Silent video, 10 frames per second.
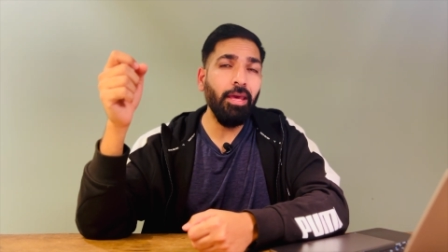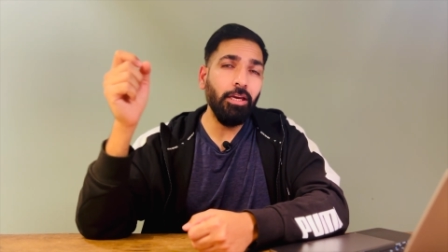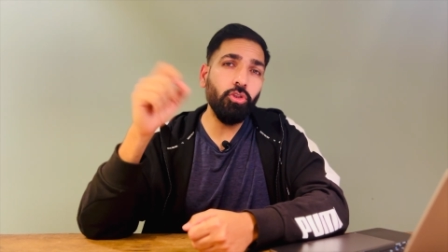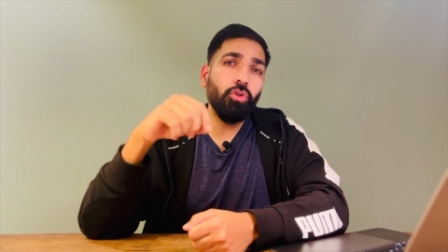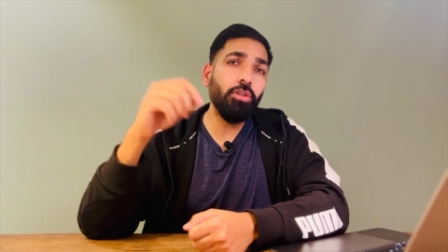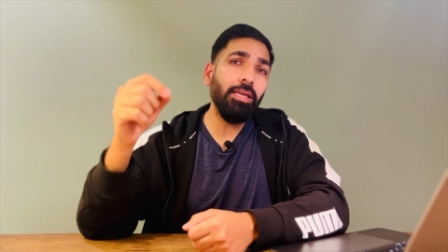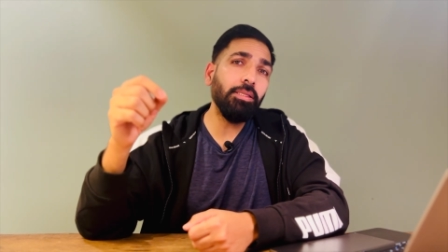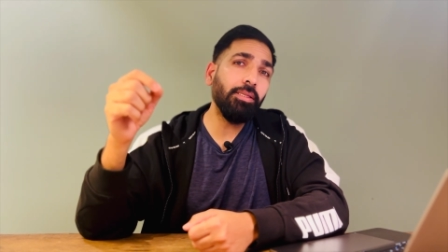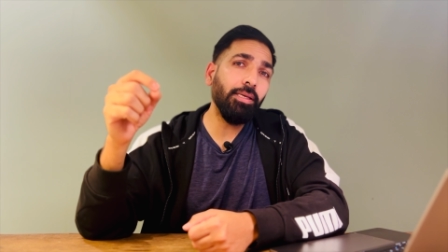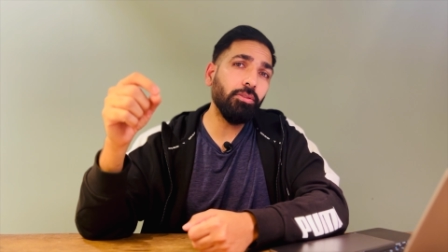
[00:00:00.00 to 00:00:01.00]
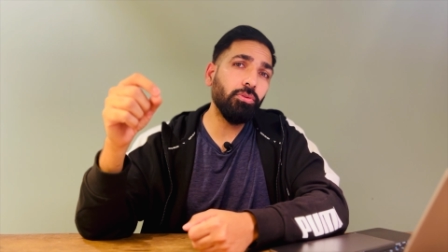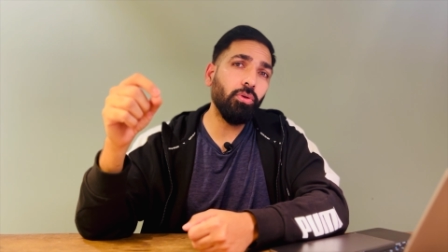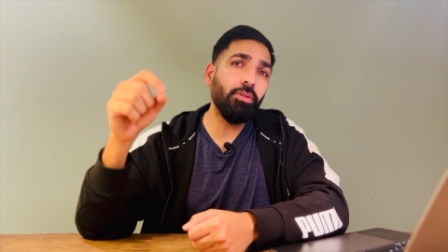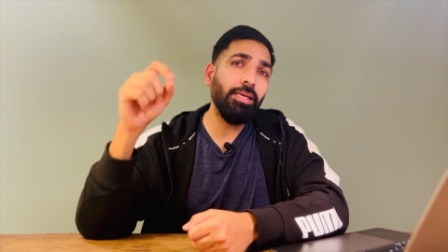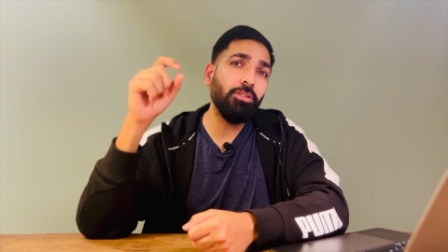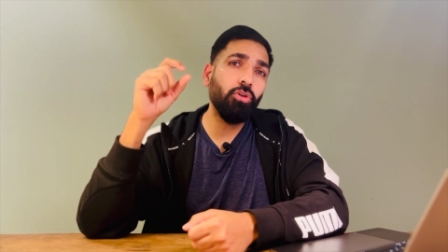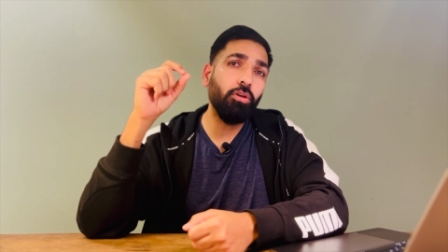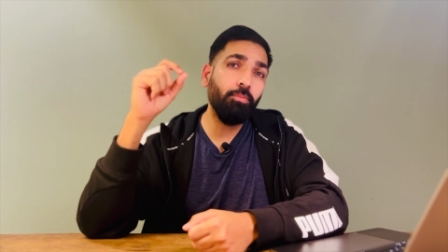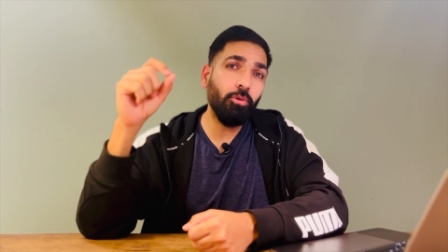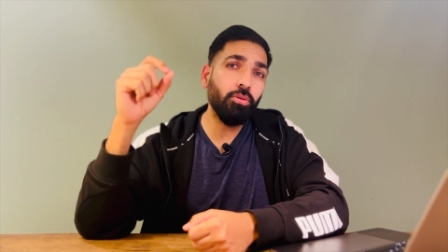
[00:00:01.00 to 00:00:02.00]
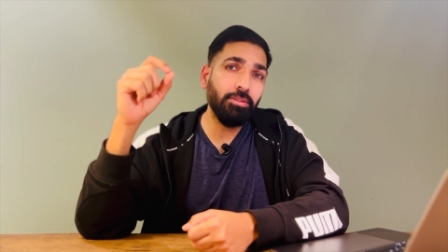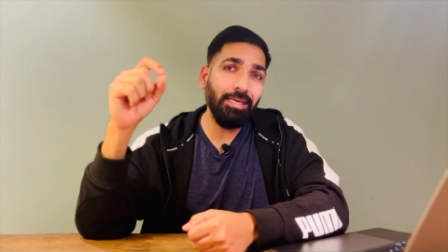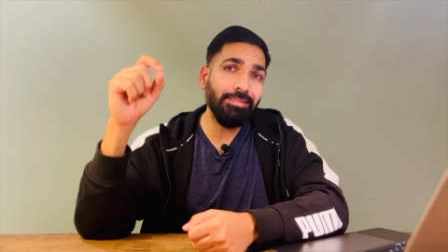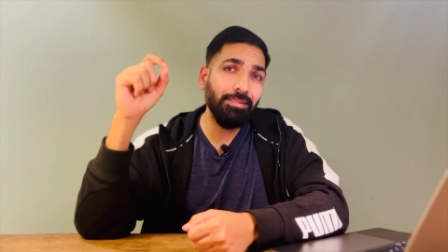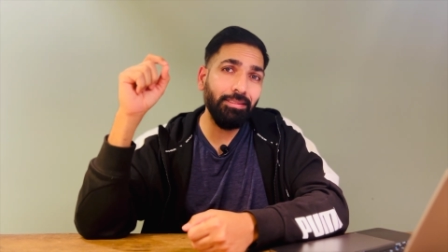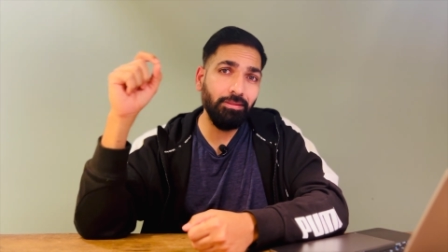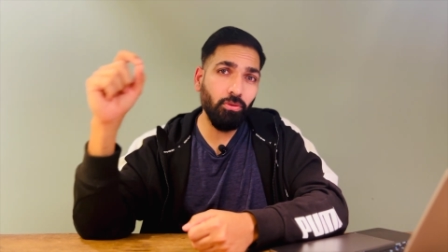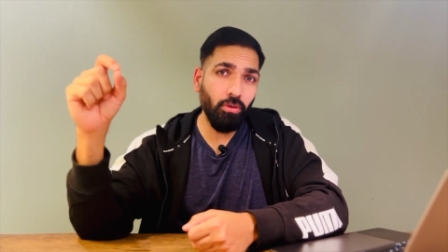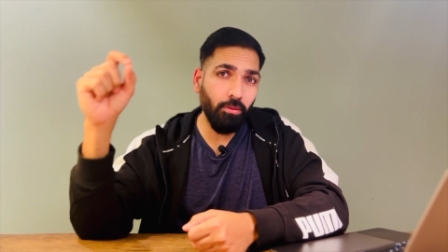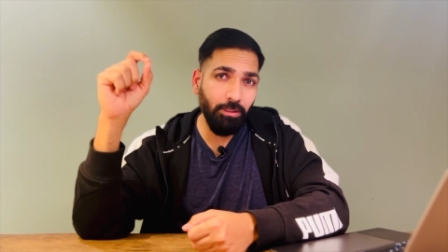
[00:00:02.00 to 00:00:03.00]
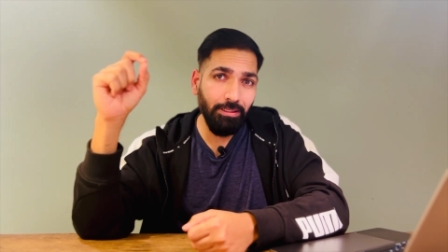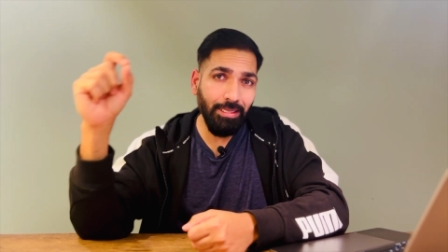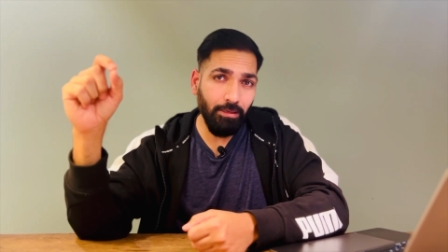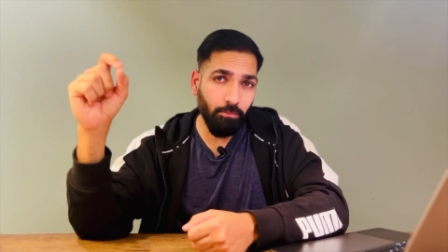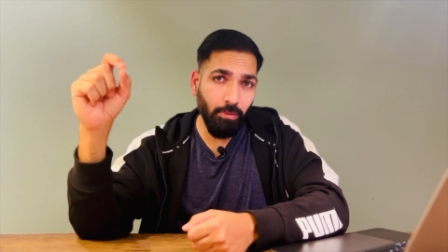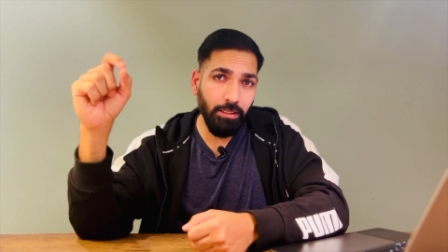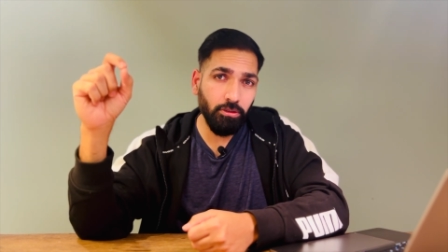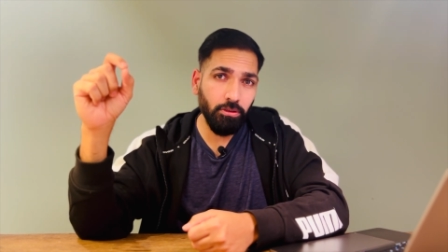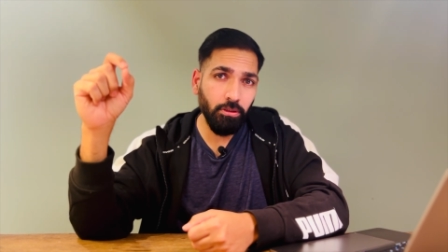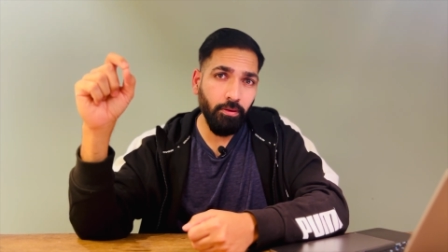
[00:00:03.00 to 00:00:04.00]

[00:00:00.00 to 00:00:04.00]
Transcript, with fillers: do you really think so that your report size is going to be that much?